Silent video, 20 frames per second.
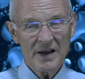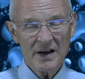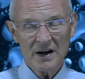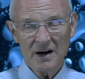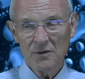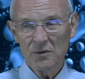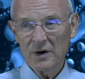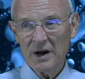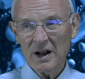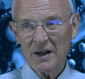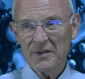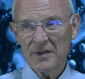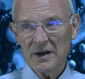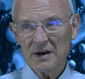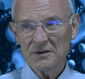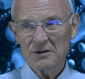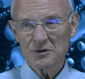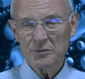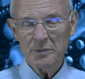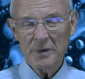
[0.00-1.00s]
of when I think
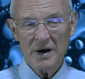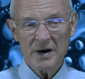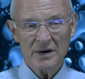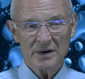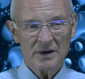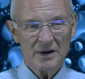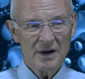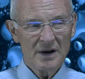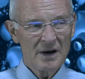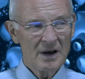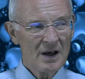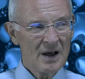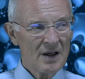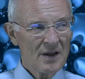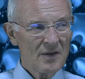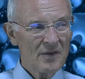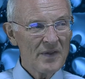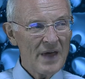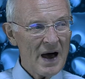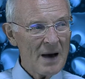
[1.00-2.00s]
of spirit,
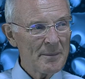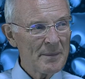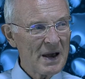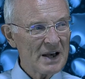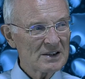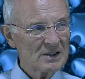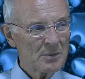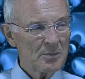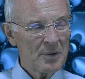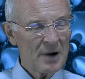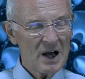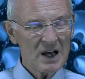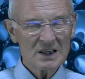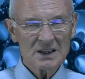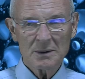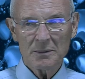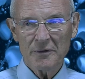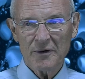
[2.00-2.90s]
that makes it possible